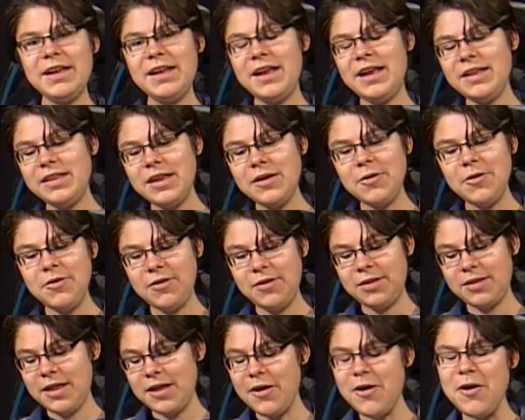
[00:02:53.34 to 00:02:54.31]
And they were
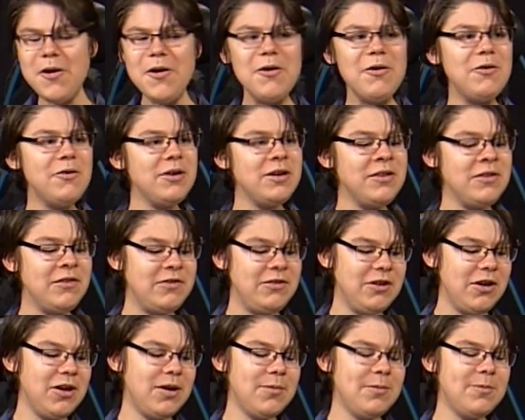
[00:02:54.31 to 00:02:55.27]
just like, "Oh, good
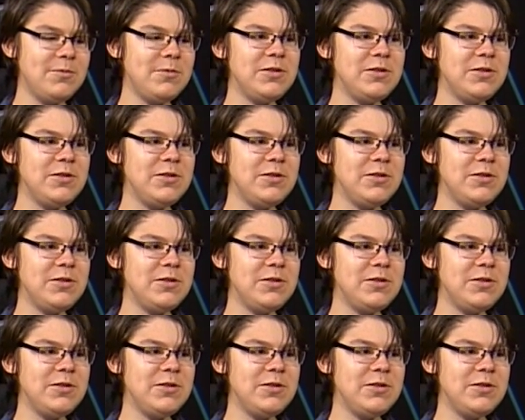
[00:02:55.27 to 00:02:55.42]
job.